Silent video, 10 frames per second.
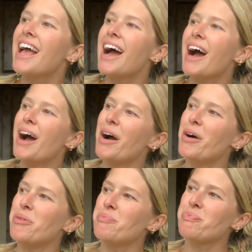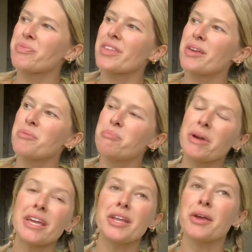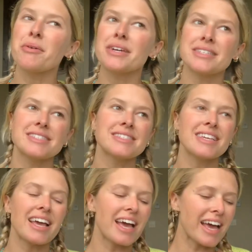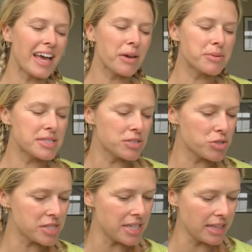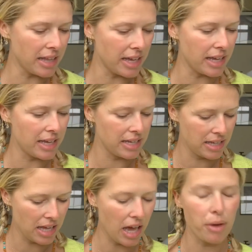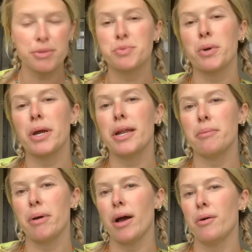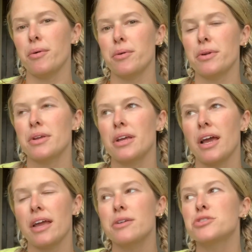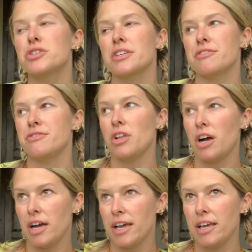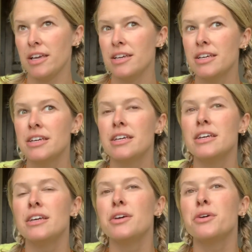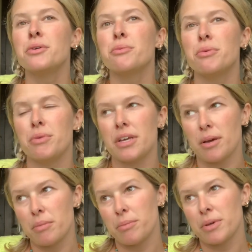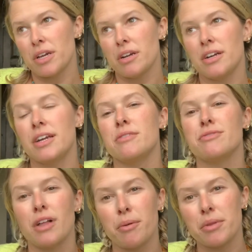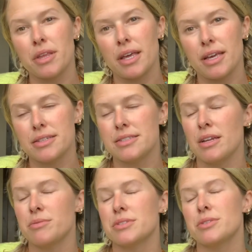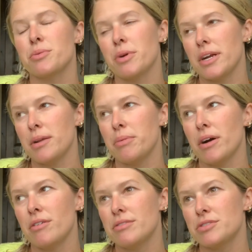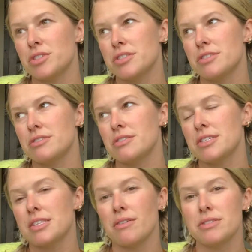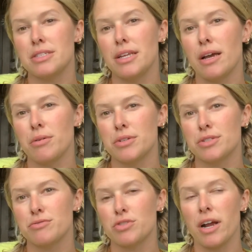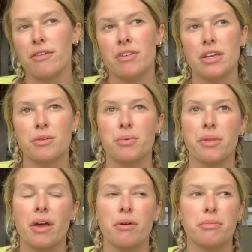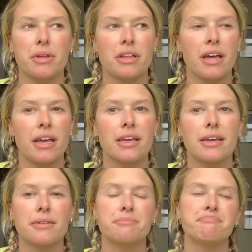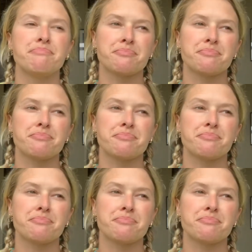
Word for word: Um, but you know, it's, uh, it was interesting. Like I was worried about, I usually fly when we come up here and fly with the kids. And I was a little worried about just the 17 hours of driving and what that would be like. And